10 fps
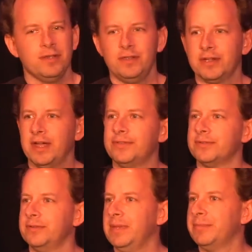You guys all
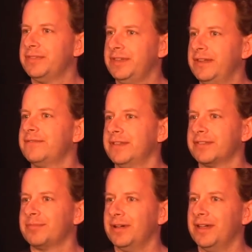remember the
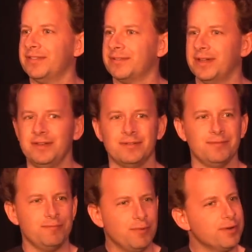Netflix prize, right?
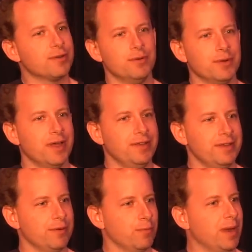What a cool
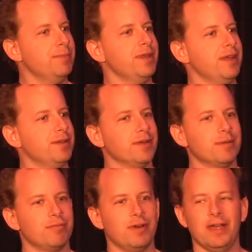idea, $1 million
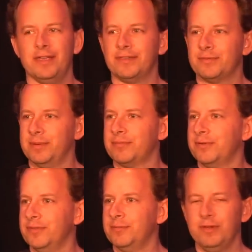prize to
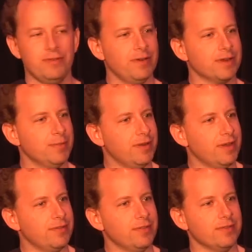improve movie
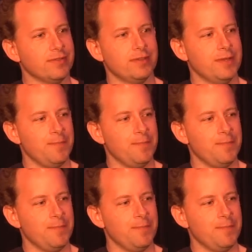recommendations.